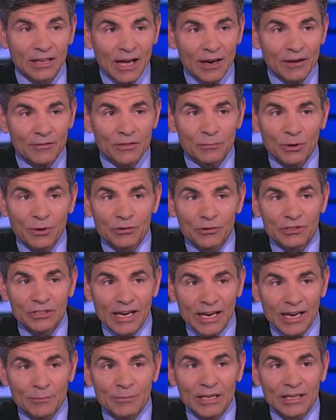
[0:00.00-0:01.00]
a lot of the most
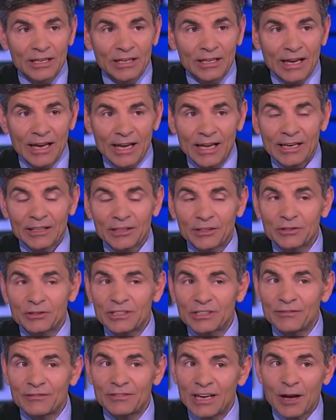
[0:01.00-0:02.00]
damning
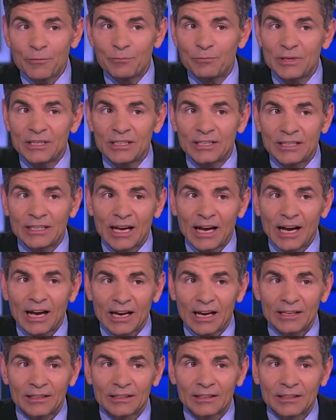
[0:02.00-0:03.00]
anecdotes have not been
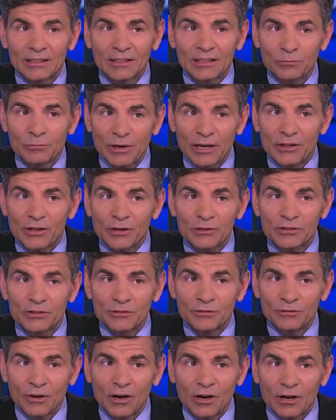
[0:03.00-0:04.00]
denied by those
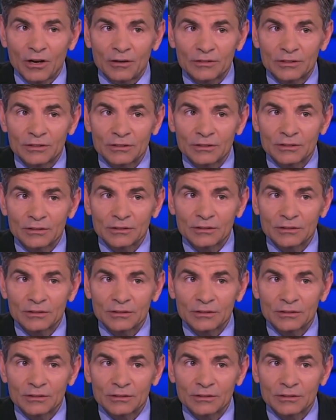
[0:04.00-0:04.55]
involved.